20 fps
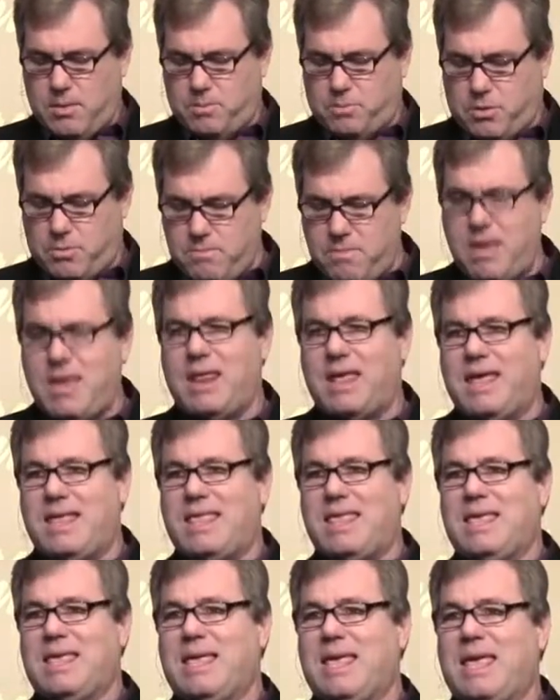
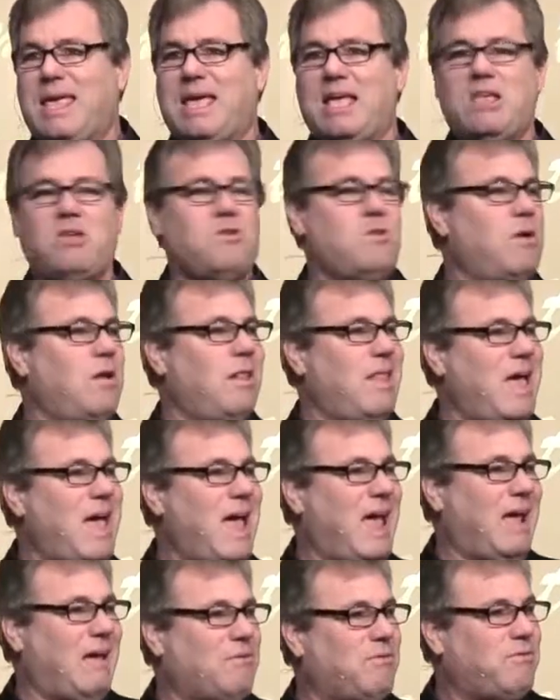permitted in your
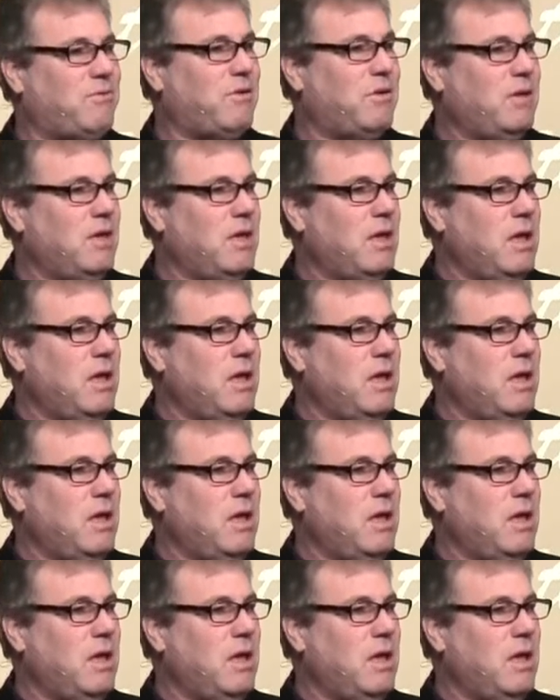life.